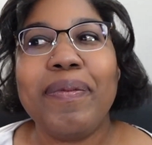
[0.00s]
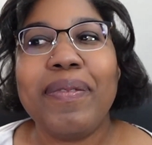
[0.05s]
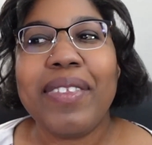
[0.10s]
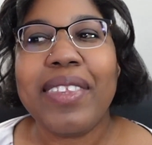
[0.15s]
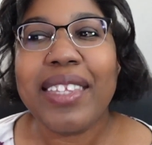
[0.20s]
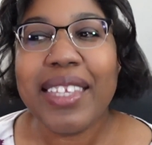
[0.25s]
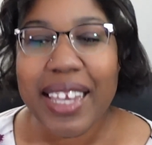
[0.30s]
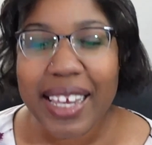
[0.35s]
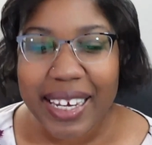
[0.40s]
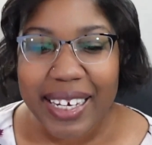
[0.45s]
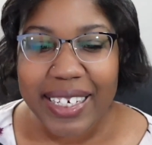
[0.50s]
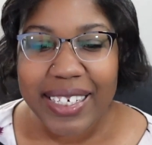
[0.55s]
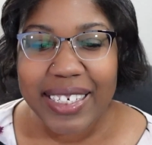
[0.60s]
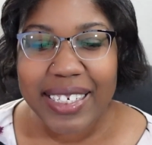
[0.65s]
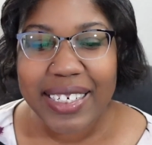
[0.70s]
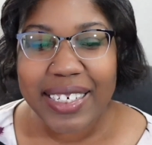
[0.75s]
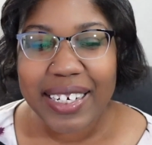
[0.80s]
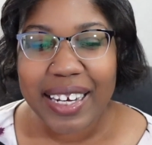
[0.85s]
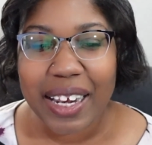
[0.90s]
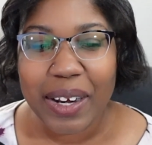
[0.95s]

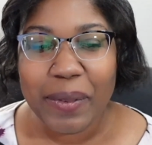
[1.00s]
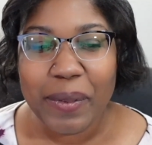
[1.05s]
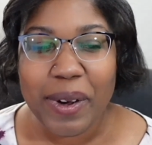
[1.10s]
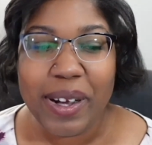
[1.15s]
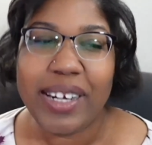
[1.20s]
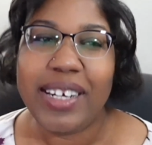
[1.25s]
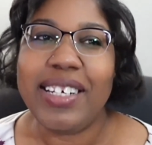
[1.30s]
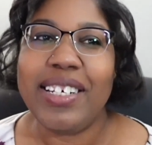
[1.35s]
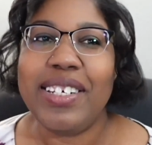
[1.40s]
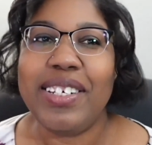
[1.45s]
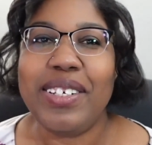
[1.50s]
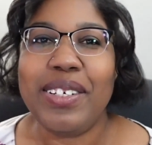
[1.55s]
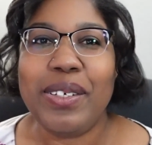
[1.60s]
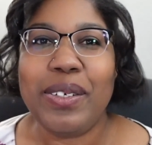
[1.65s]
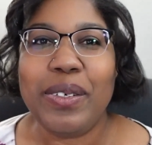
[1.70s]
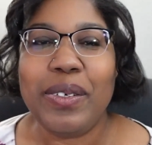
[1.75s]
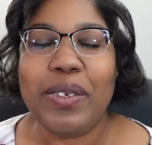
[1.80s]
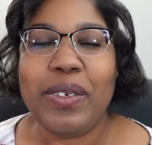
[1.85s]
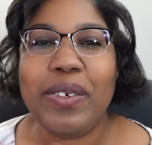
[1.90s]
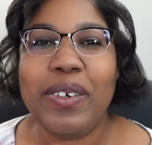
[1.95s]
Next, I wanted
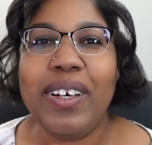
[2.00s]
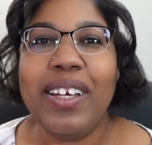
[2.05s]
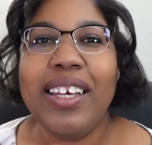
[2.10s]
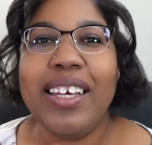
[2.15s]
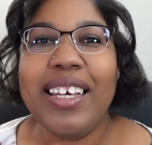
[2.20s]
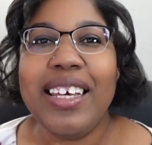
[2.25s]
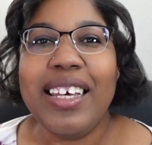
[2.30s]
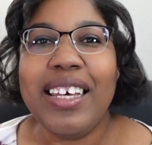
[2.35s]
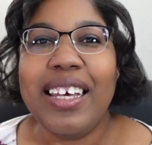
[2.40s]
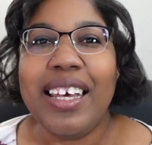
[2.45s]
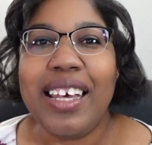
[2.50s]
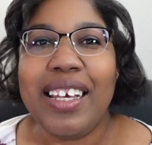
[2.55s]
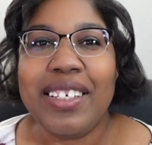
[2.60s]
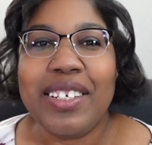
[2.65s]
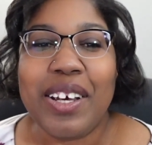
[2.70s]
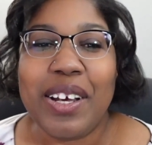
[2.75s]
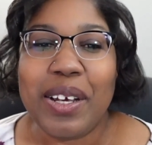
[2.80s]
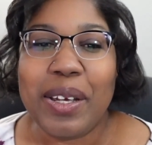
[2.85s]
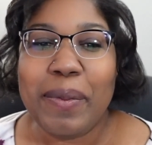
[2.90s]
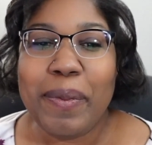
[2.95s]
to
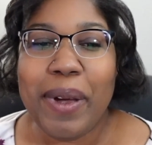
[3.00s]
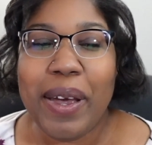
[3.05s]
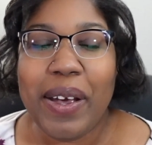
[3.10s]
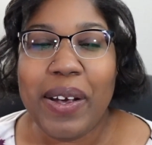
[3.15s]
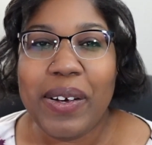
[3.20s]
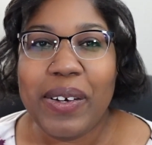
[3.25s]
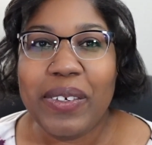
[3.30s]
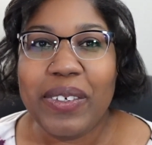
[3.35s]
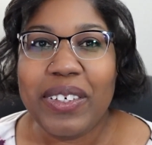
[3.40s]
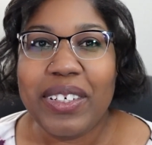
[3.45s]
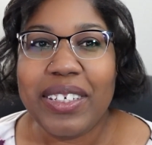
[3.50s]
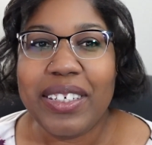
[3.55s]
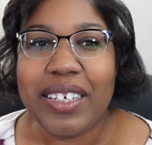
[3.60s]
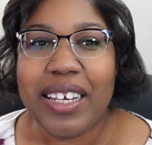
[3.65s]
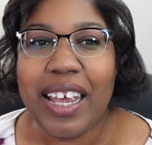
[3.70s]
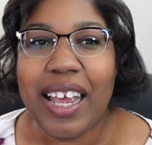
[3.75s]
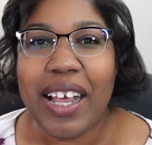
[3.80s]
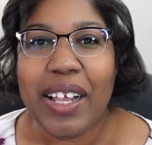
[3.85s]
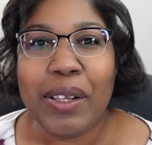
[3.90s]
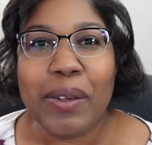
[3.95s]
talk about
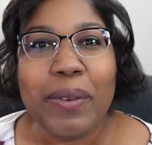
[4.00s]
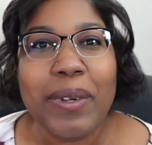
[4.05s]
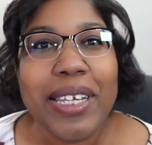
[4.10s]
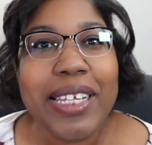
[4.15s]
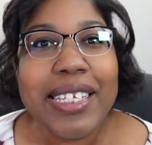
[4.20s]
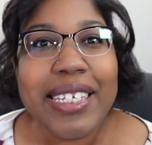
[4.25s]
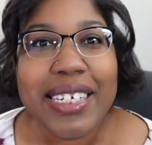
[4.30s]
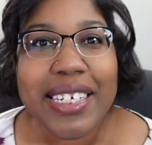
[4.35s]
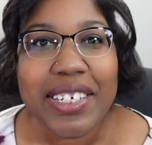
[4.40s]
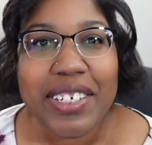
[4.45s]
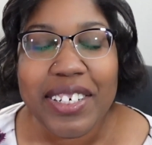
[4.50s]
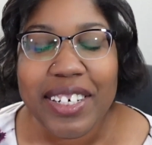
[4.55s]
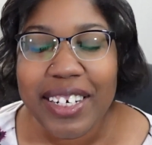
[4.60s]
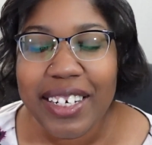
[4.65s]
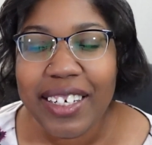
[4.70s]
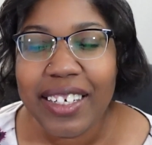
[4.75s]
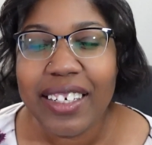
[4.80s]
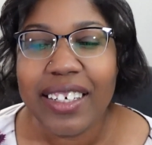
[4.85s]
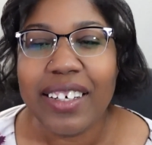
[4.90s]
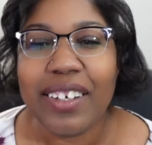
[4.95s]
Halloween
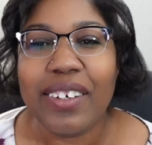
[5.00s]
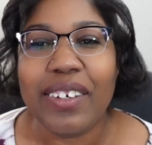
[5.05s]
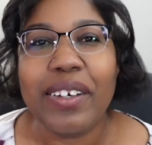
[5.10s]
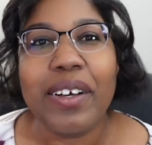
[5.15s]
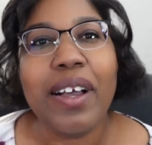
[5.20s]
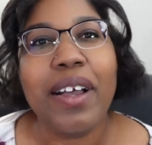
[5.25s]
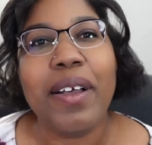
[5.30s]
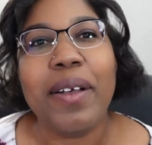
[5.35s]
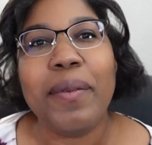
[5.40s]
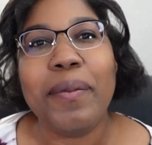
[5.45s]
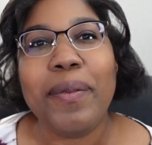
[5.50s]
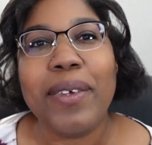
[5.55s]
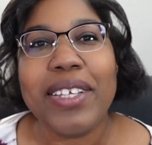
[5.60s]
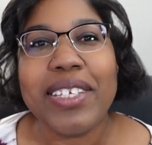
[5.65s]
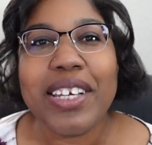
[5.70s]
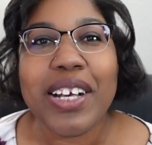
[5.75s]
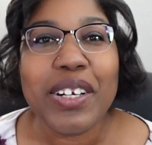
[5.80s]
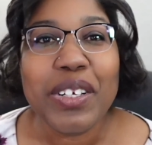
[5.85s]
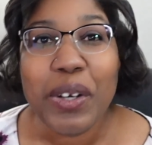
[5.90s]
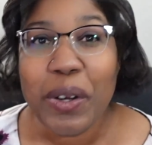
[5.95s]
stitching.
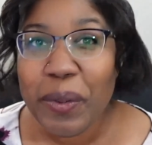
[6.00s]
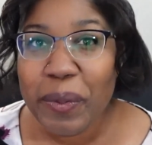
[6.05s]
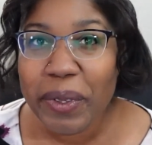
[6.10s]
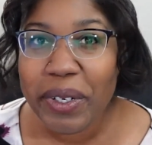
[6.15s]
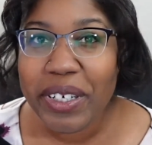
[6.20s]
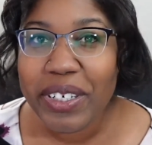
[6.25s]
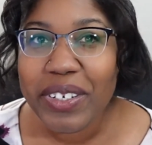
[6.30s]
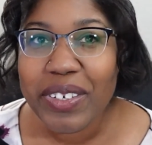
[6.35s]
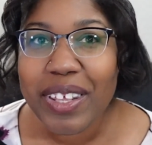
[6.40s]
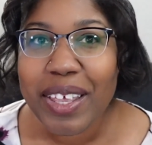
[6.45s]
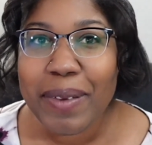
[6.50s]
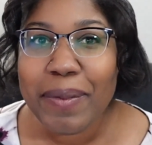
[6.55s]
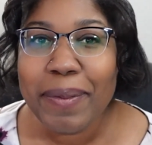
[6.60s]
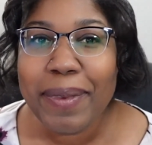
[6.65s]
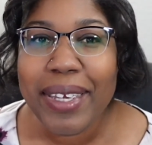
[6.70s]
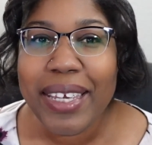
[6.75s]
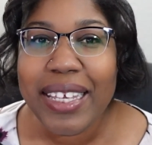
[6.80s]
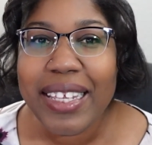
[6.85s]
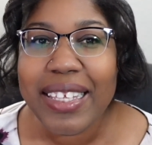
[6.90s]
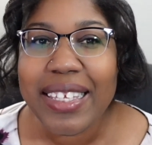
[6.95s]
It's October, so that
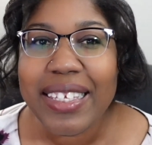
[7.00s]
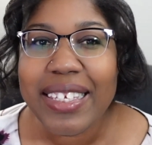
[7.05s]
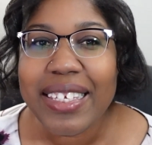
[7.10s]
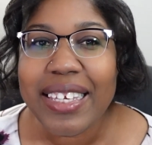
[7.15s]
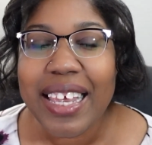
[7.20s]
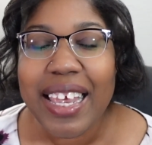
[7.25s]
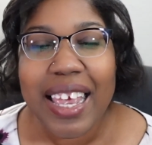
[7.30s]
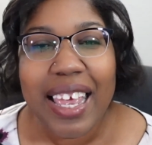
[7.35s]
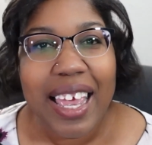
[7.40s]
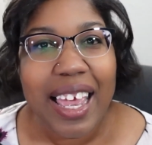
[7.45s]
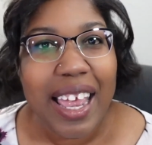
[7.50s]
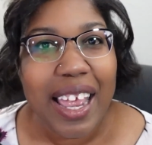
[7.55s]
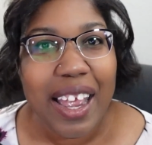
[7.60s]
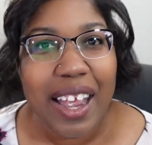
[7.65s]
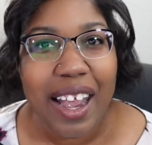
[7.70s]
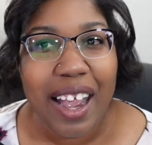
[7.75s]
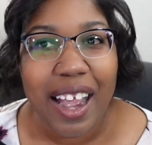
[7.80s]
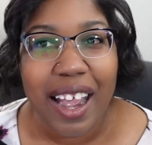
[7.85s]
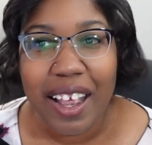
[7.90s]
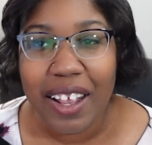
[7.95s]
means
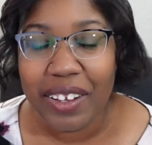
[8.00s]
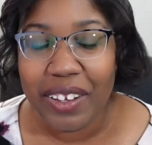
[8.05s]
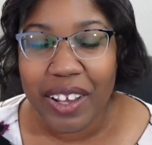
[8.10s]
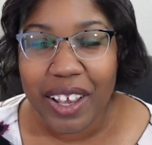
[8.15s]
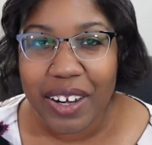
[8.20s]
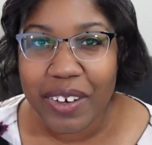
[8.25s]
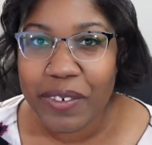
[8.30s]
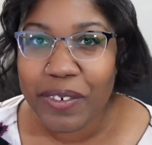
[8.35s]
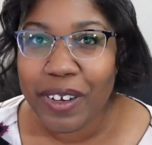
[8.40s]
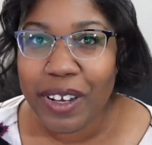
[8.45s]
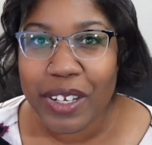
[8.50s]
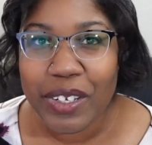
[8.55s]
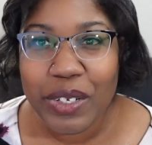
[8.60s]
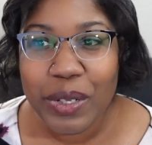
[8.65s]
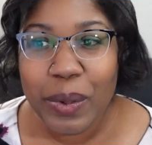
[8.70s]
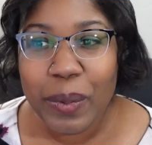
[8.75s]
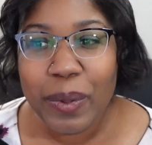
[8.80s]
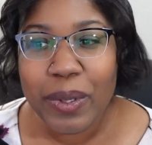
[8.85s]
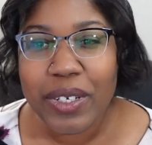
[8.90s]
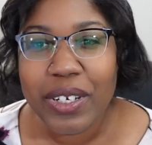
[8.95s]
a lot of
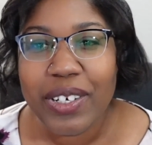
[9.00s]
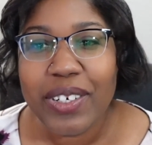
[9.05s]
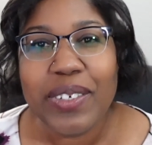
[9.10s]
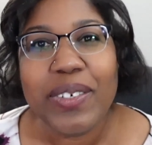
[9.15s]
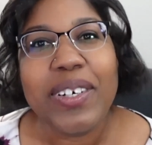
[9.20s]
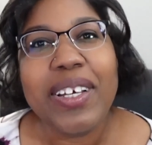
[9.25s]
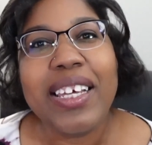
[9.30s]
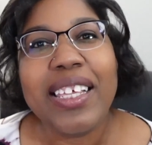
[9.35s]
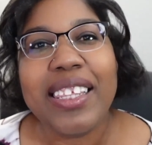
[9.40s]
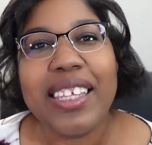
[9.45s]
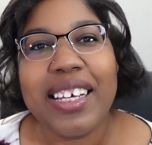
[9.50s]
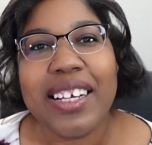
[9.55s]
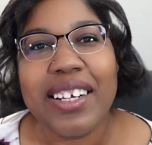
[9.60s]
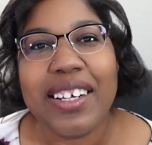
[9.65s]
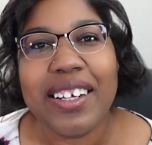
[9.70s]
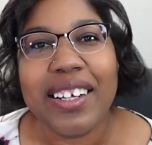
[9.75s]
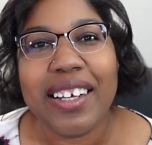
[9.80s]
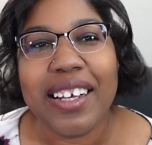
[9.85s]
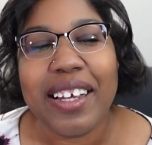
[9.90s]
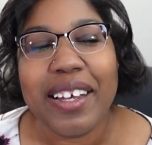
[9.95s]
Flosstubers are doing their